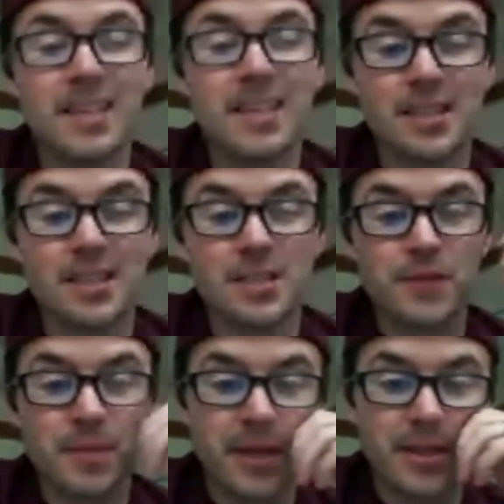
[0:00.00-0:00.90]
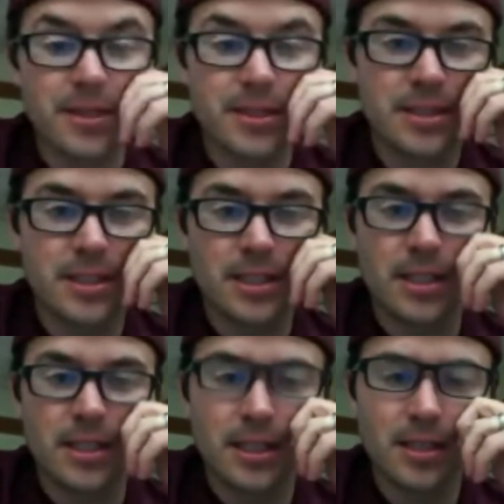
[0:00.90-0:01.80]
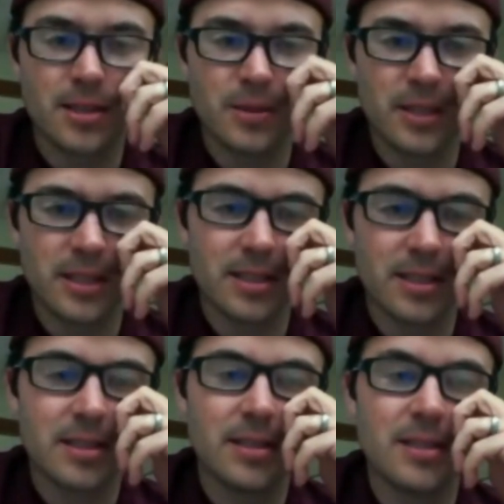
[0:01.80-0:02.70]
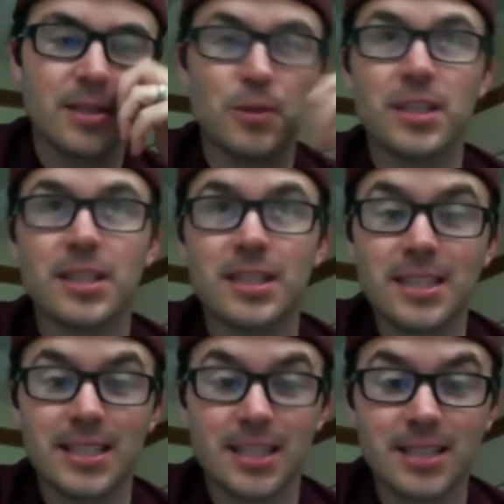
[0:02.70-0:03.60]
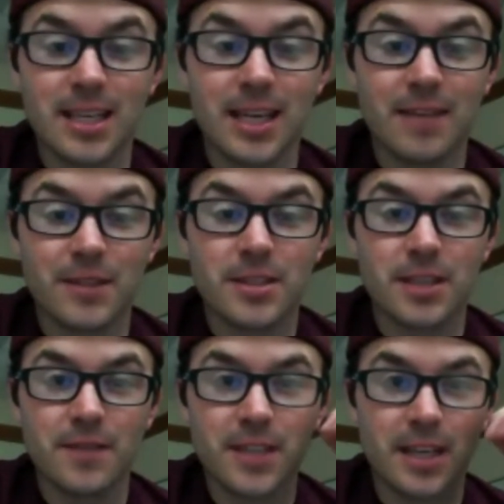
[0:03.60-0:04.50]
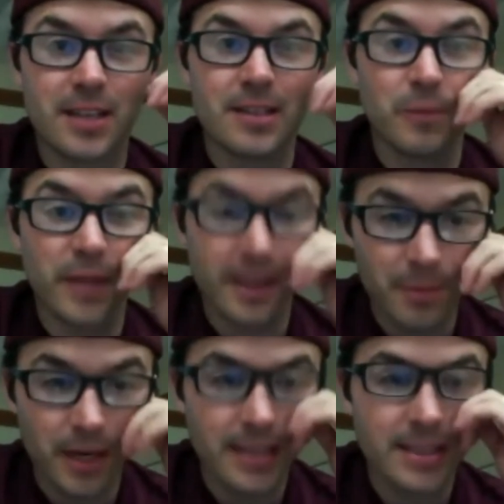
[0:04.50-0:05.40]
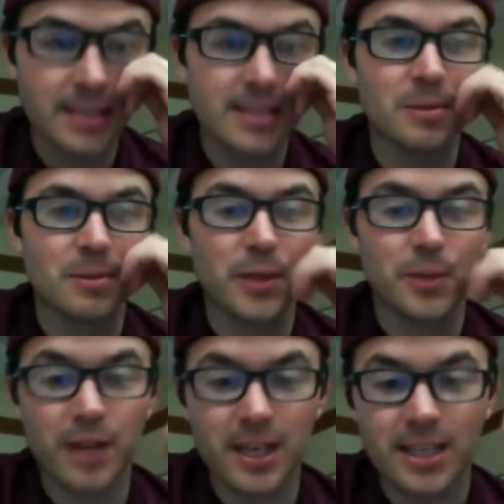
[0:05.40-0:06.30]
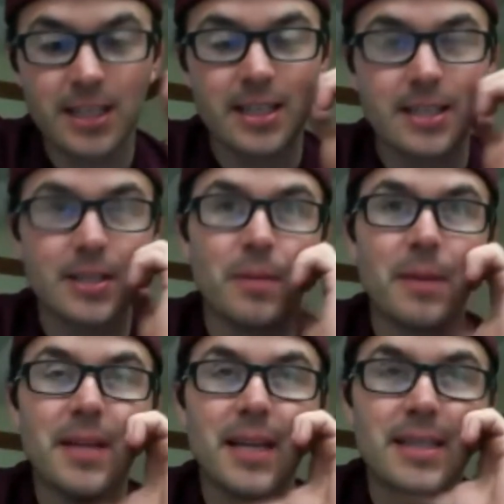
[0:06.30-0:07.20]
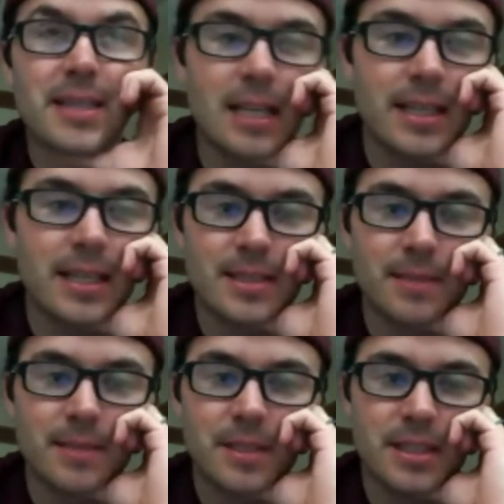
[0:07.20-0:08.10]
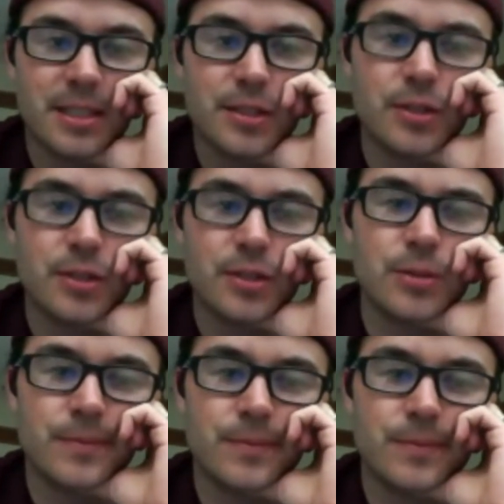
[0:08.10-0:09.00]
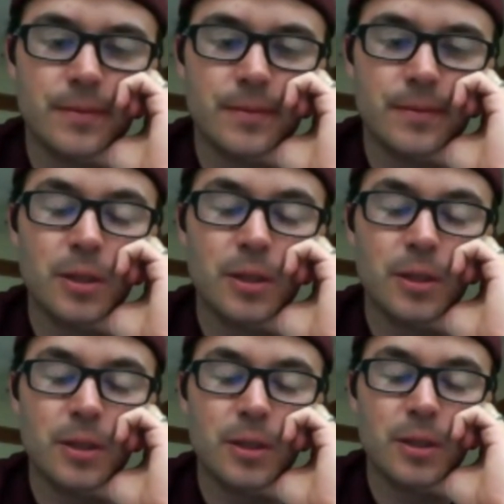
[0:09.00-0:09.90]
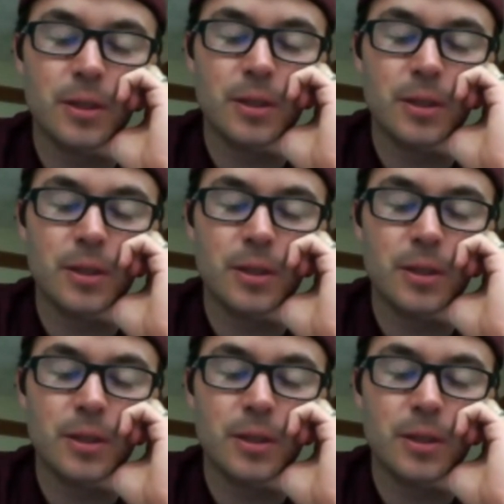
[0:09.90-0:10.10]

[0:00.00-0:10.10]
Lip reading: that's good for the parents to see, like, this kid doesn't have his stuff together, and we have practiced, and we are ready, and, maybe that's telling us something there, too. So, it's all on them.